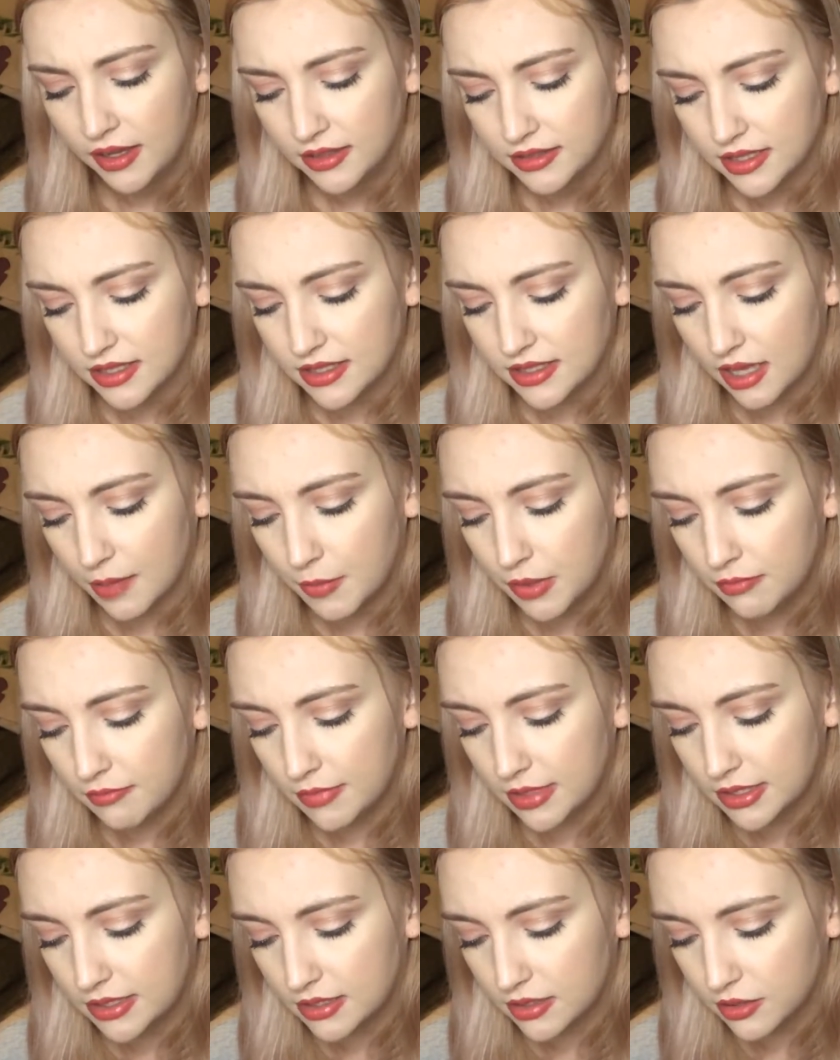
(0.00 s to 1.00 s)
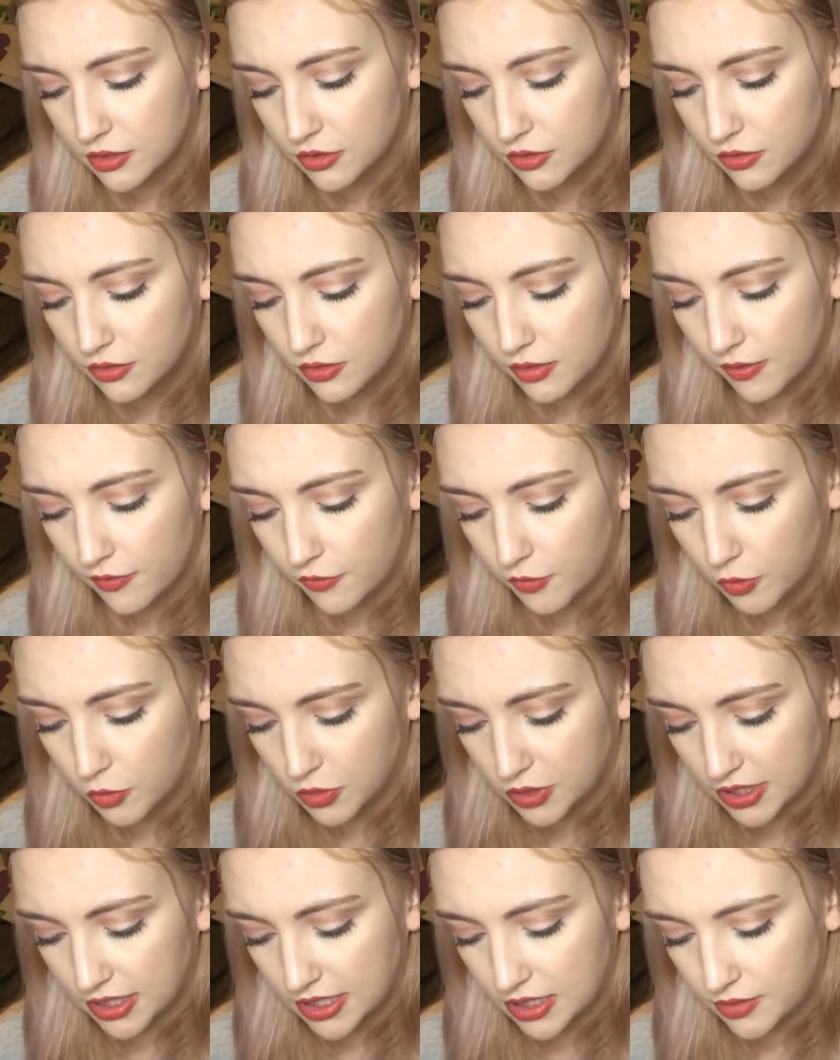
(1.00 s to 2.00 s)
To summon mystical
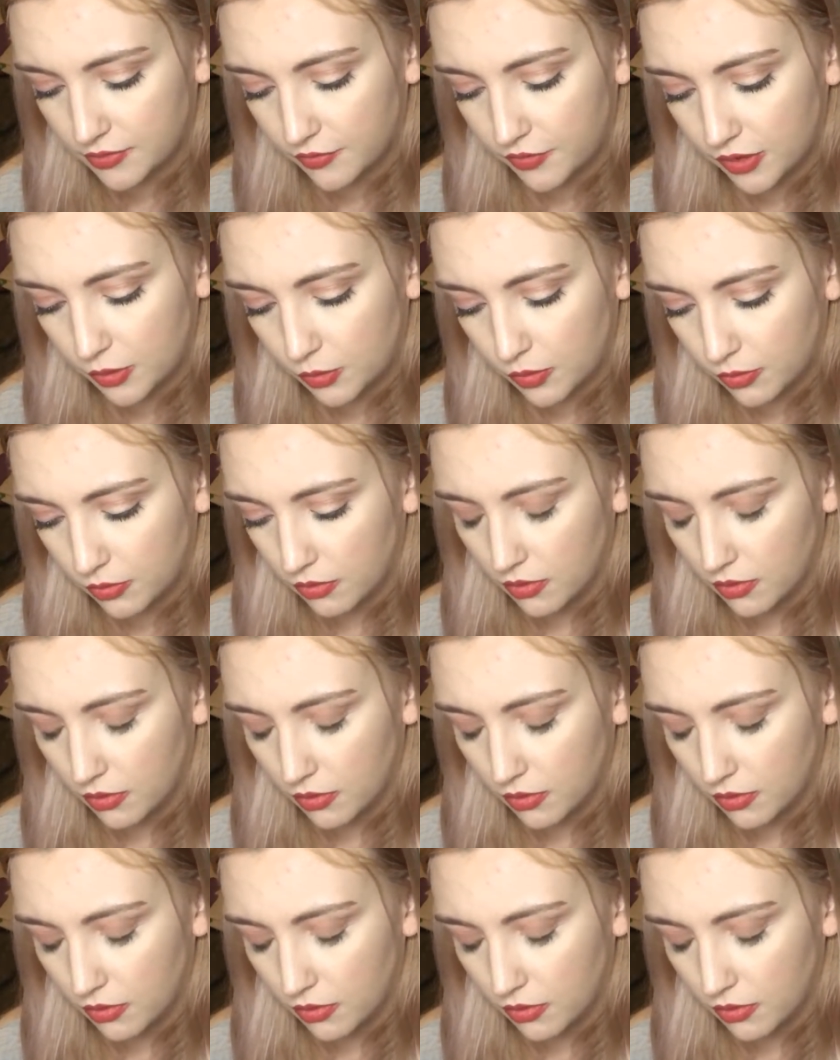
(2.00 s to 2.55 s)
forces with